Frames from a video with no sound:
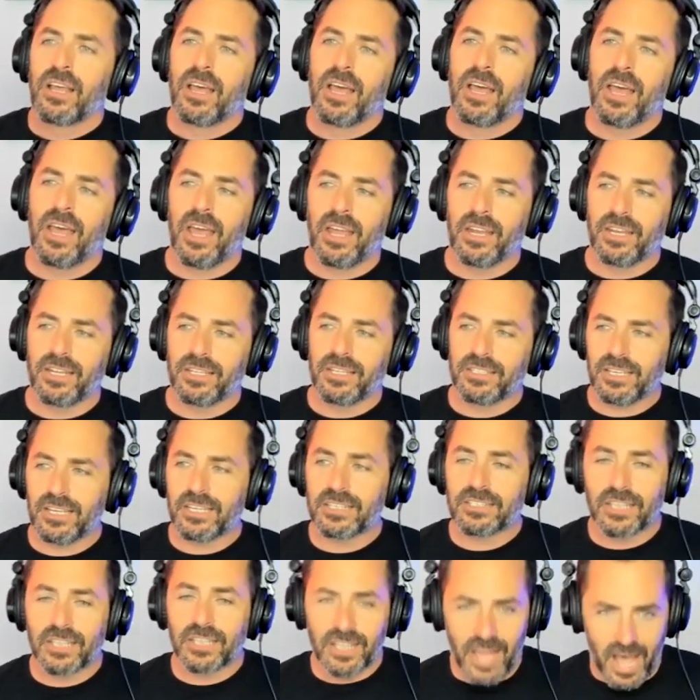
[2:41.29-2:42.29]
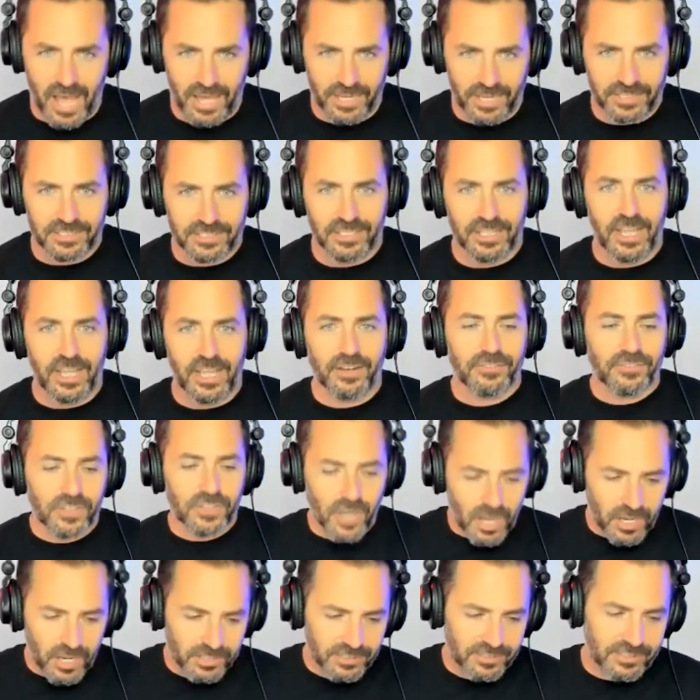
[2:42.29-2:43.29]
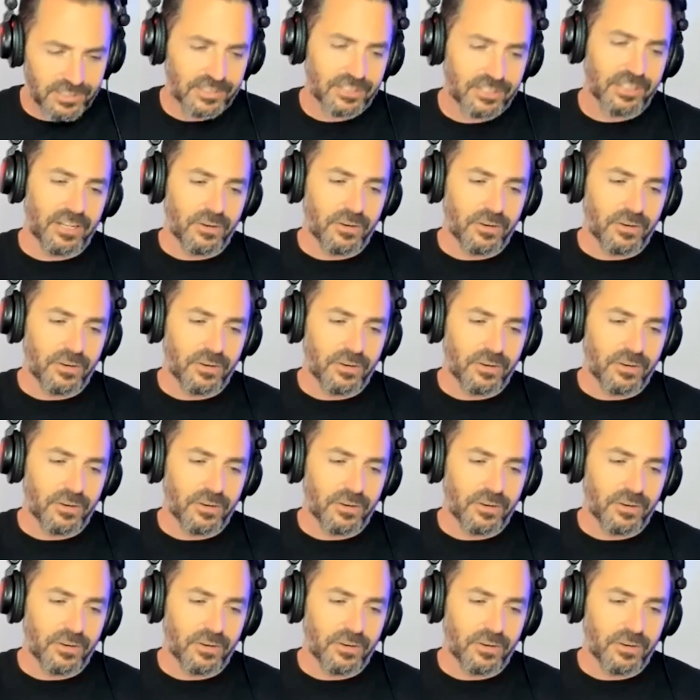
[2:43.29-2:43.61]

and it's it's a lot it's a lot of cost it's a